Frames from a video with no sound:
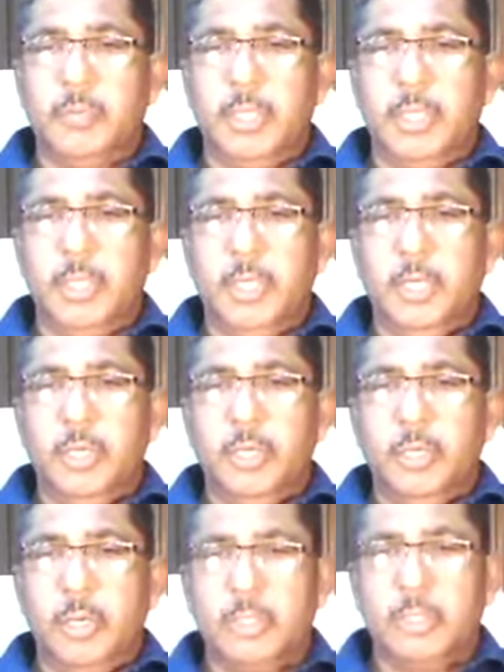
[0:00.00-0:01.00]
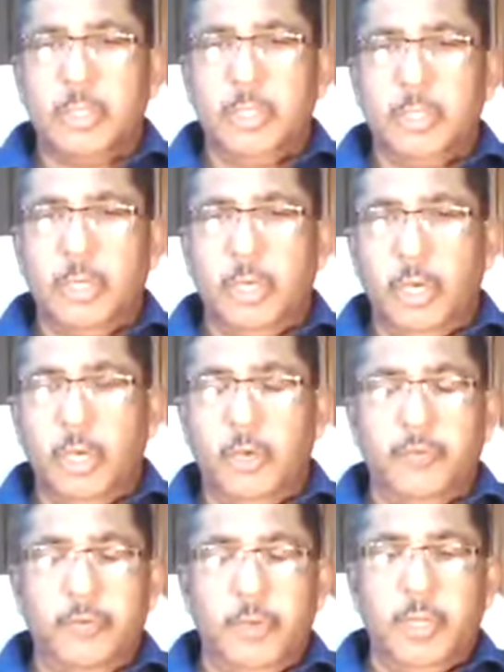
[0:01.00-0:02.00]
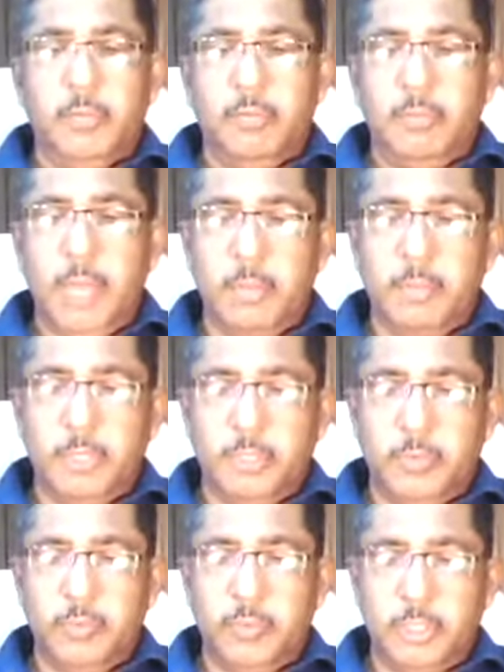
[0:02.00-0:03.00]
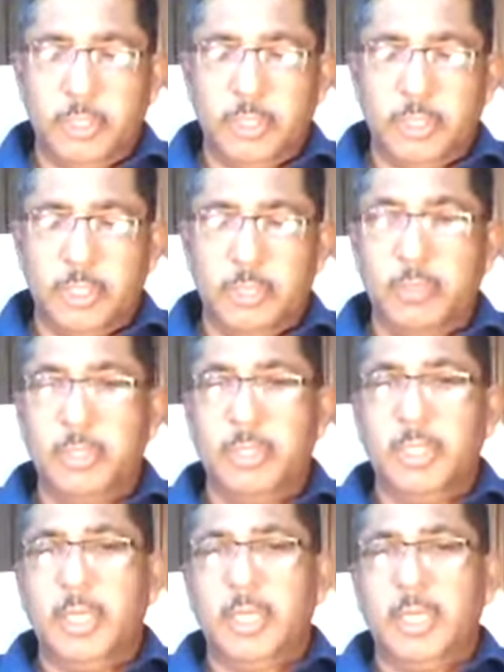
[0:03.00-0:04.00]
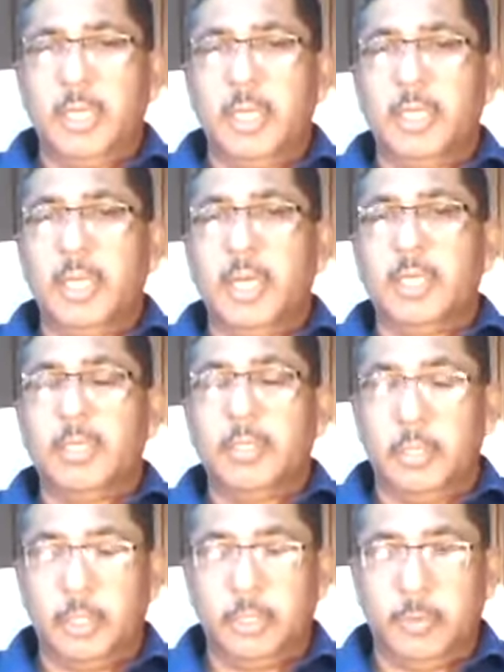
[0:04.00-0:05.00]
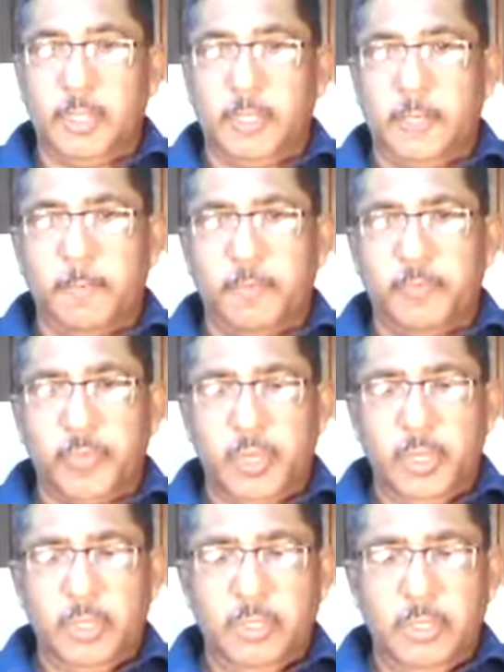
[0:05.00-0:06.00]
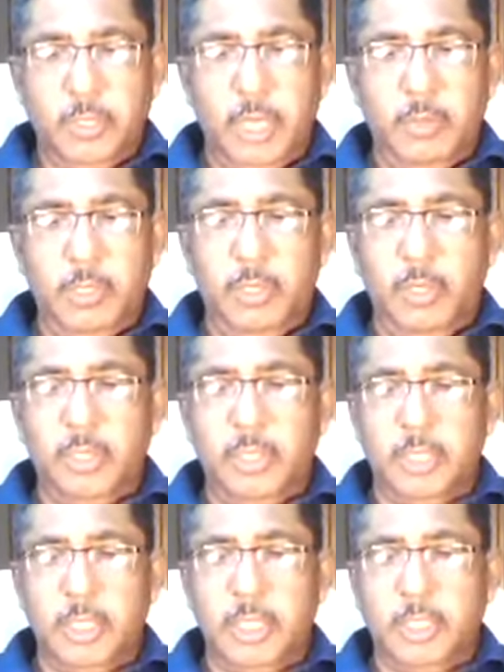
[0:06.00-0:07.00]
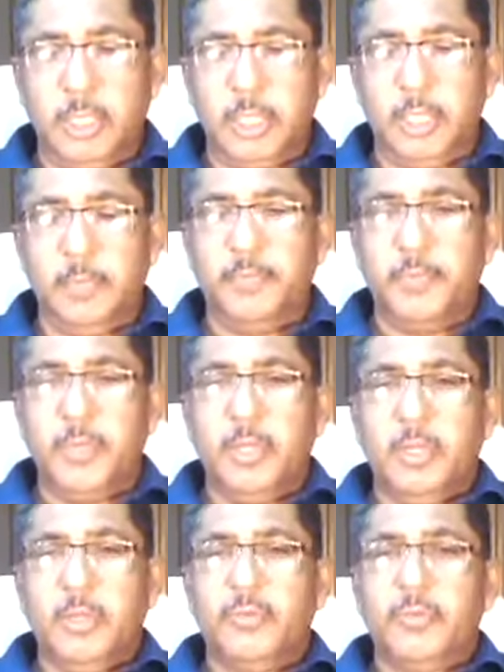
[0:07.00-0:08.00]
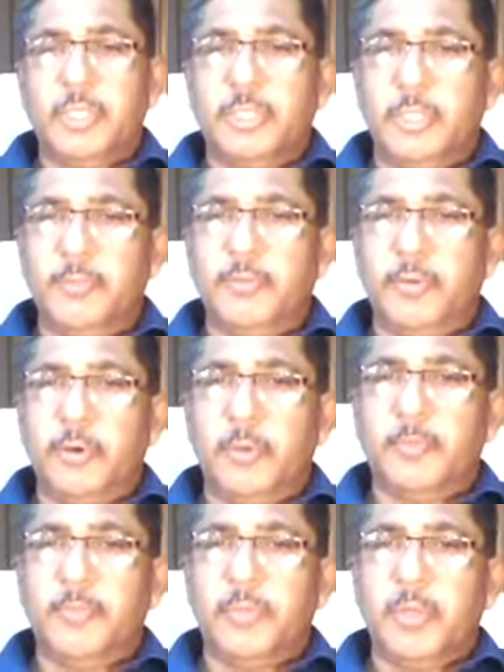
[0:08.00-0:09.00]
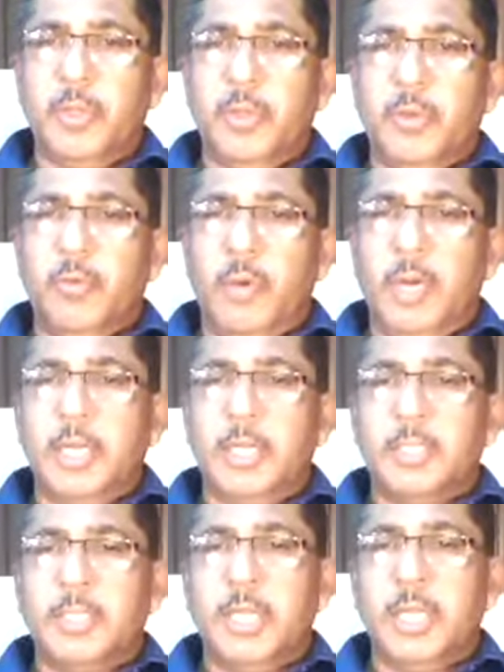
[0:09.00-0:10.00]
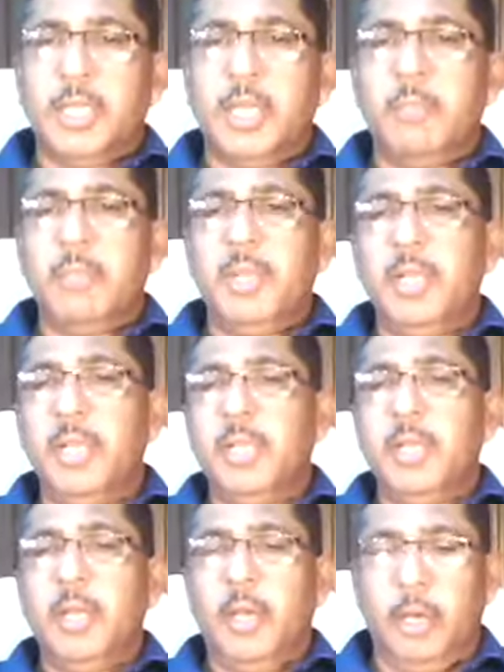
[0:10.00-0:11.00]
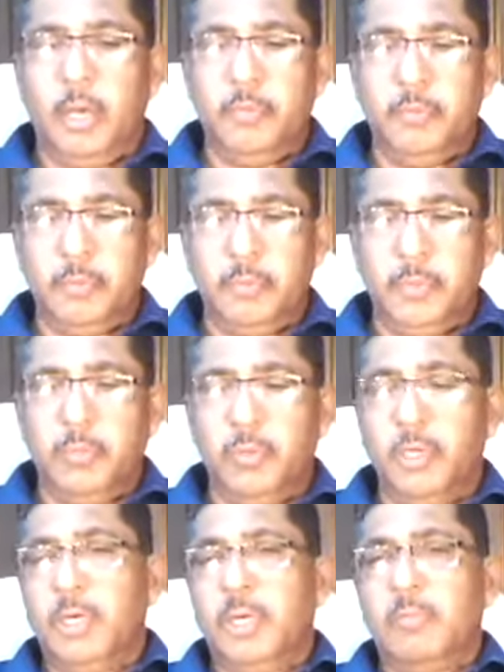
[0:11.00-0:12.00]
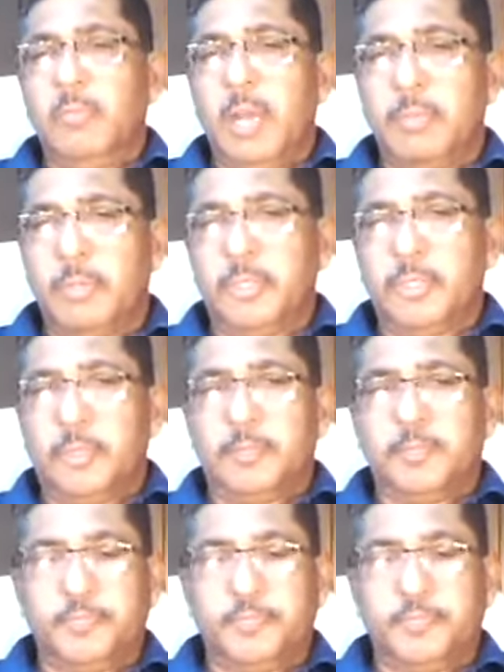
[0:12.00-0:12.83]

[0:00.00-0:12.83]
of the doctrine of baptism which is given in the New Testament. So I will go it in detail. First of all, what is the meaning of the word baptism?